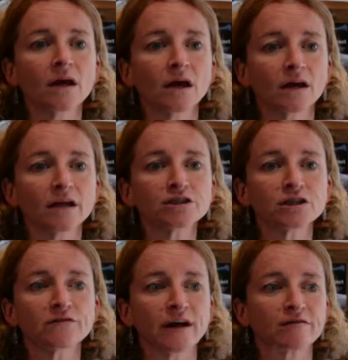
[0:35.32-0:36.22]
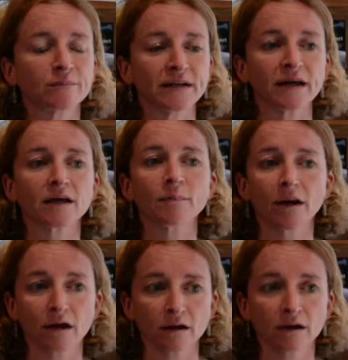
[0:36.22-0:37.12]
An ice shelf acts a bit like a
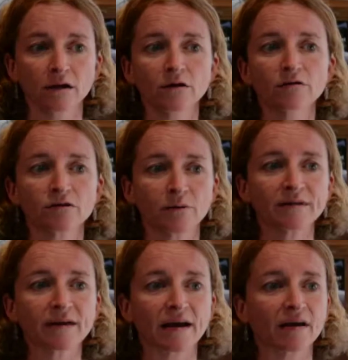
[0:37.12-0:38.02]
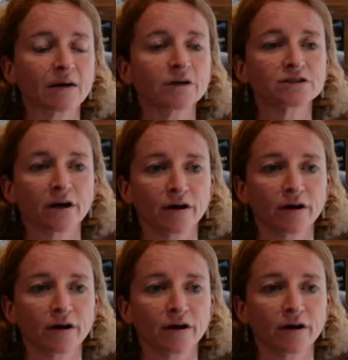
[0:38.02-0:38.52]
plug, slowing down how much